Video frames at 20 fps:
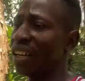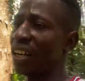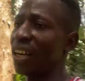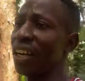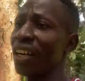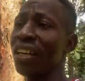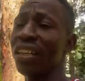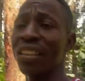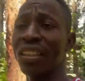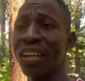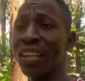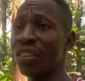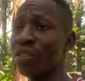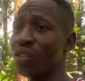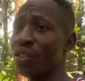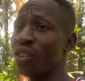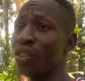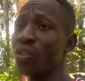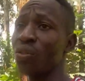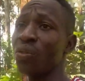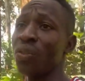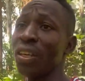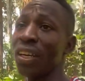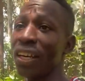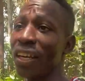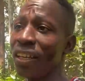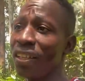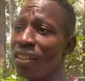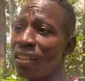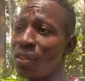I thank God we're
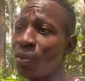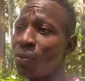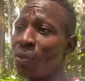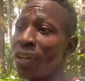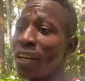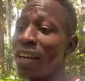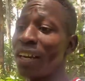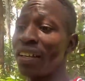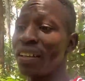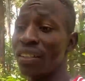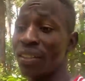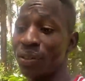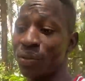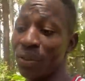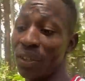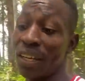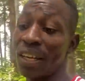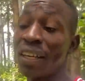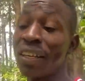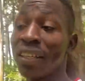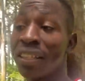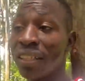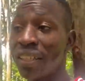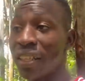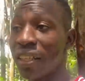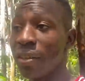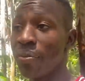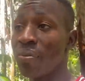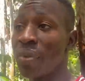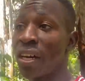learning
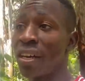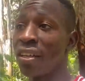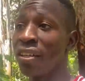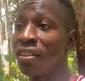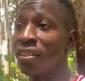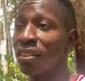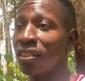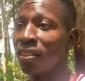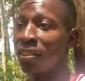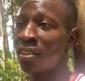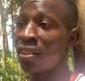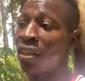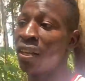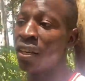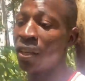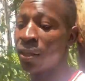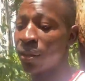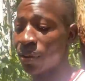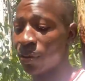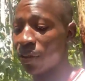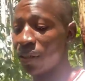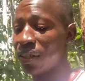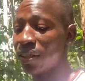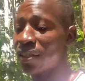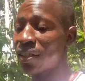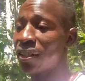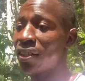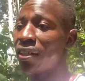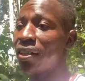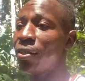day by day. So
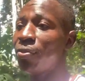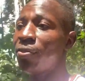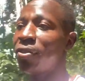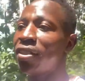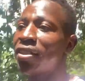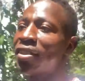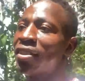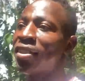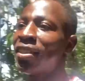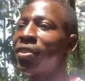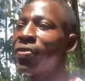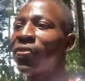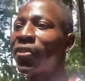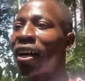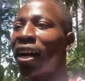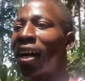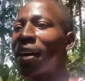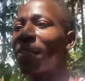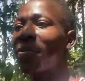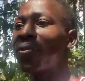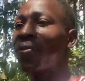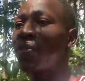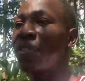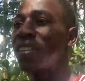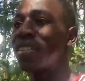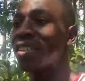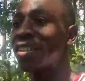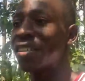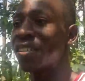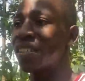yesterday we received a
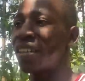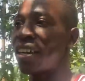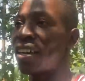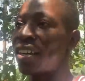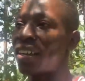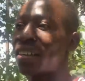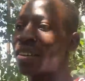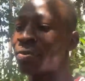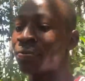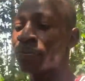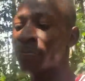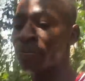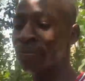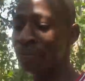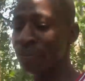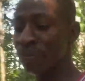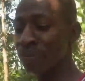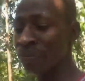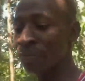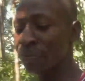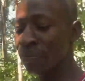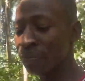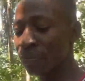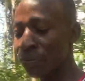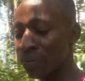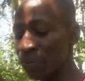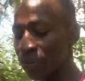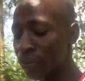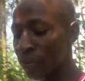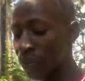visitor.
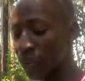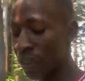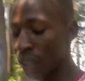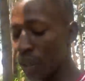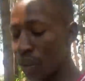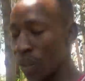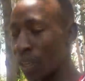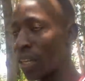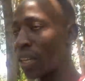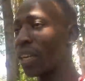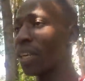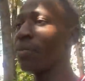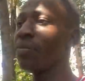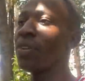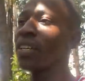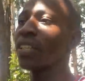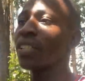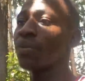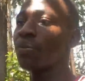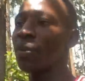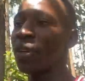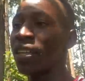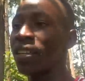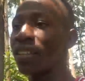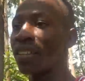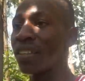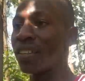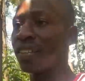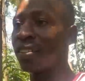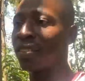Okay, let me explain
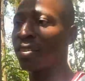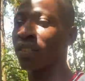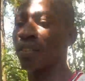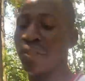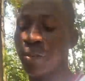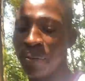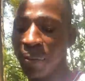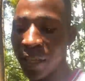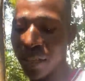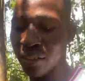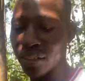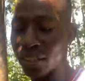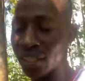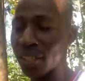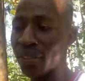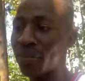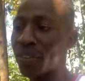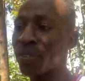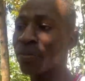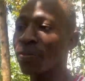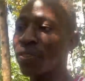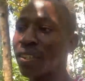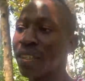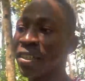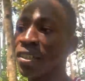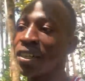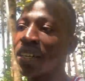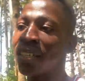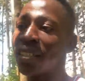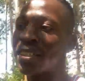this. So we've been receiving
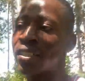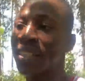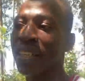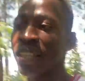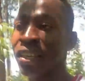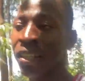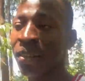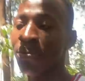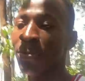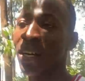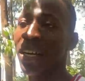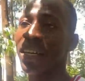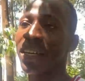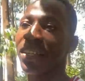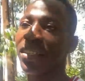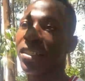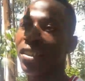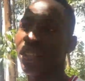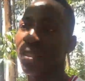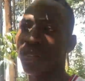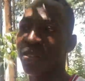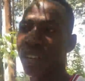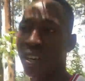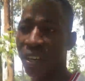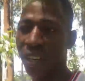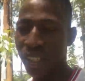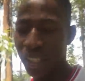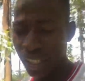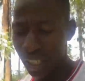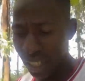visitors day by day on a
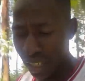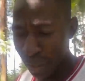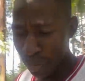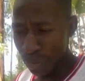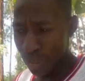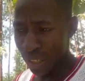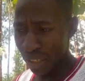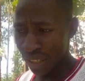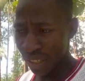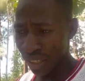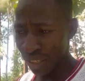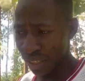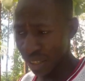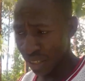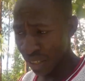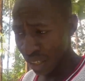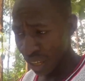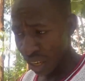daily basis.